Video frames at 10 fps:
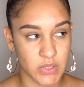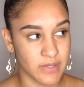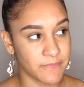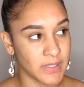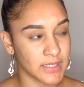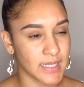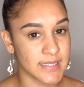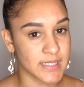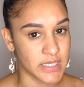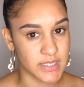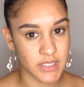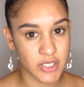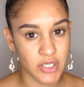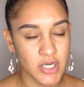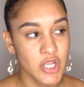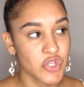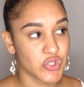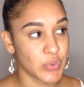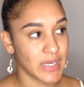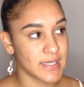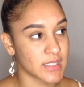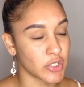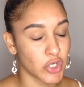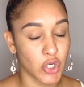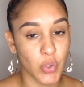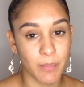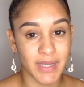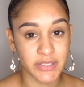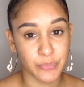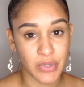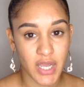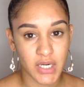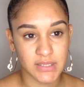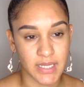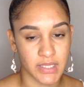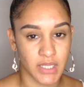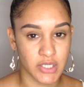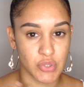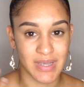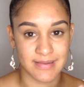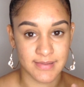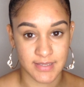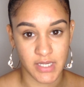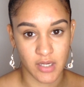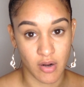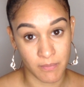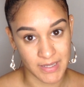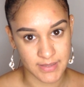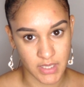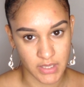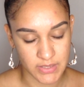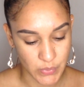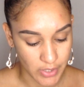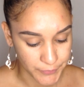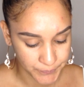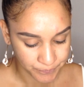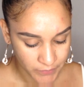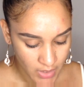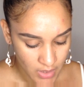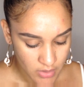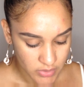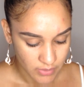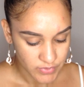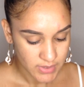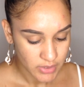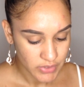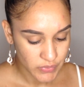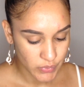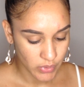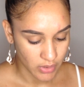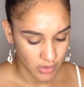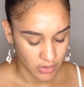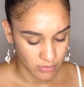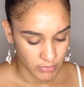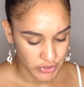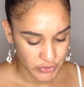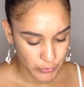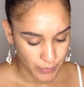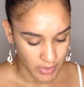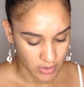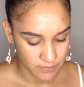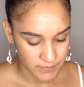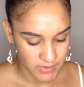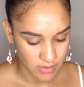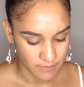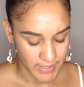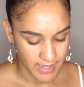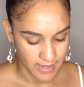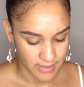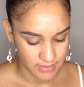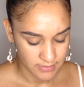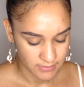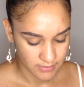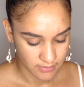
So I feel like that's easier so you guys know about the product and then you guys see it on my skin as well. So I'm just going to do 2 pumps on my hands.